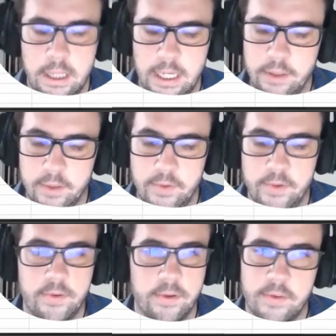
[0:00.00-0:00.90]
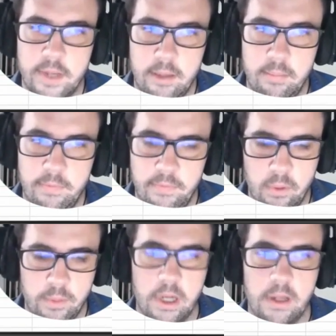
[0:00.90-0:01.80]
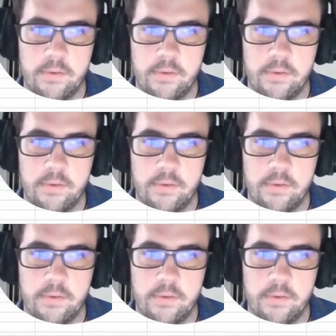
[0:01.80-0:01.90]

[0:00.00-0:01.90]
And this is the same formula.